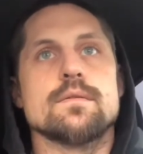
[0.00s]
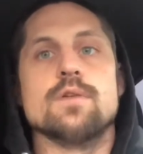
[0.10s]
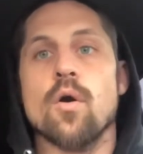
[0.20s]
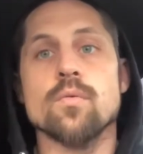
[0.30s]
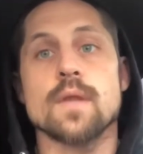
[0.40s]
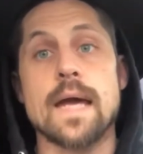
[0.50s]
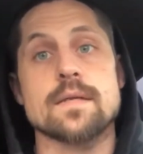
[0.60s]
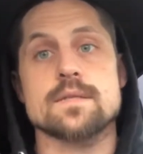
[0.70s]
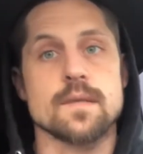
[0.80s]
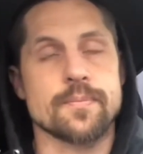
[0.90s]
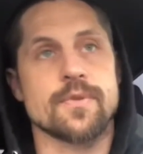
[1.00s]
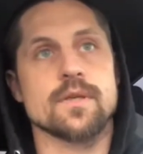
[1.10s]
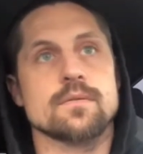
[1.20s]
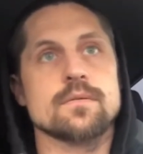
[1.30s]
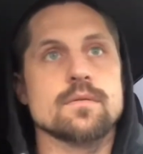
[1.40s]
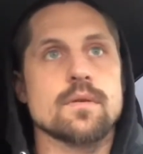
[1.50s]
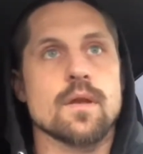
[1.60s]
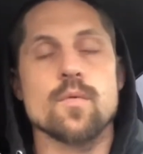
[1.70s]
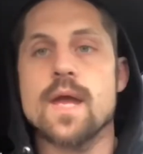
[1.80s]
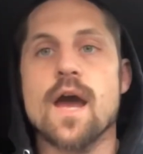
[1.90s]
don't like something
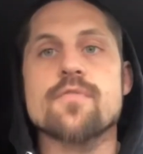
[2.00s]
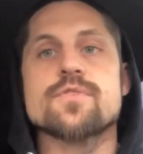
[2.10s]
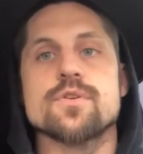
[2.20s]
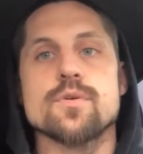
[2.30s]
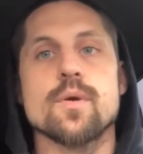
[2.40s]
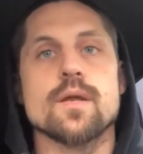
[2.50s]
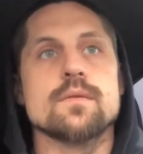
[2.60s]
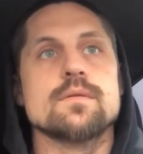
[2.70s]
and we have to do it.